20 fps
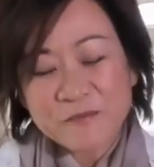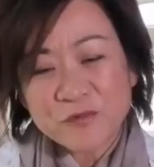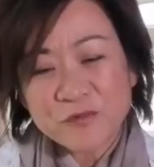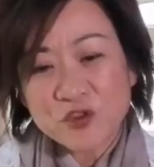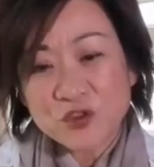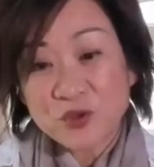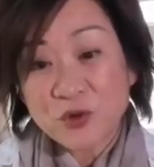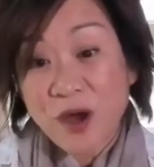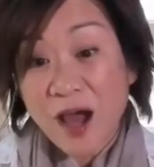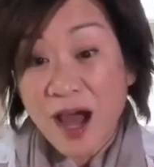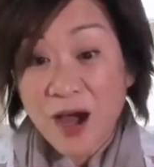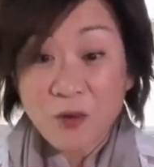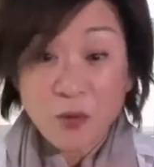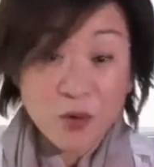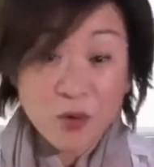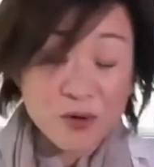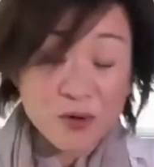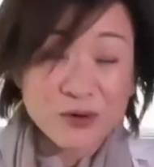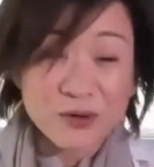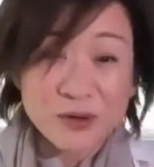to
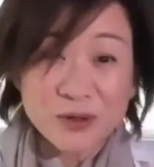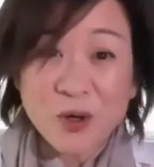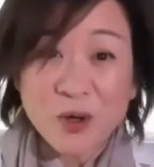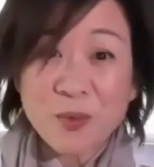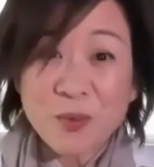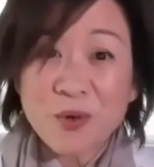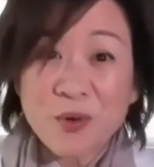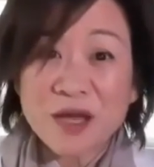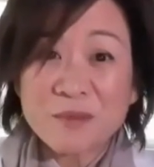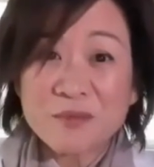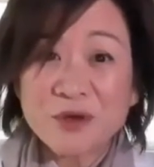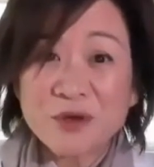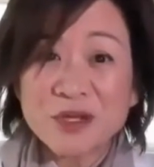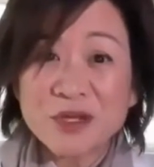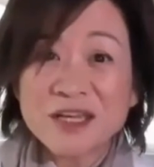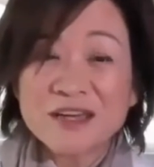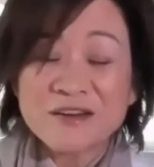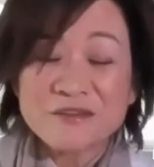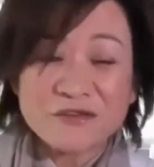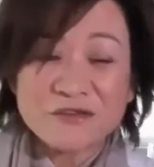our global
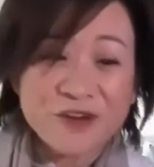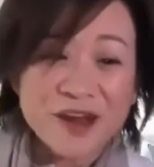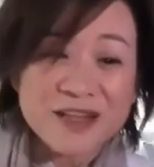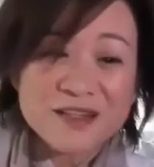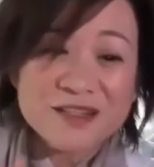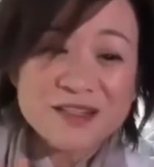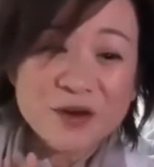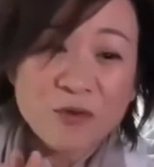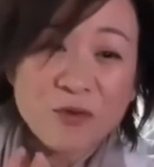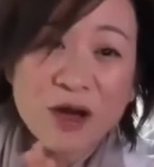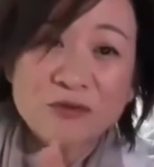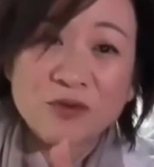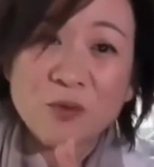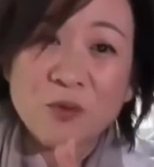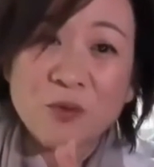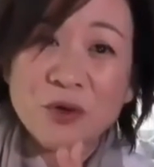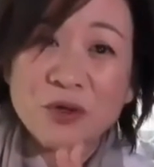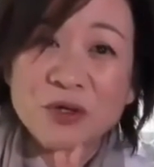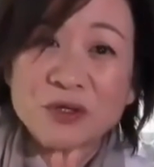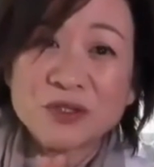community of friends around the
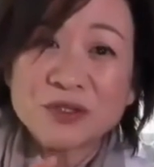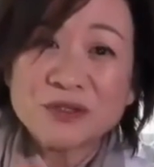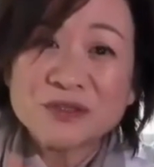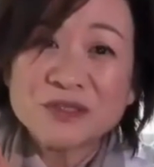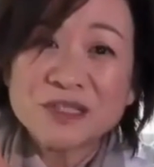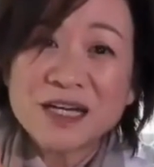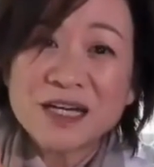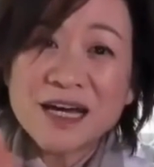world.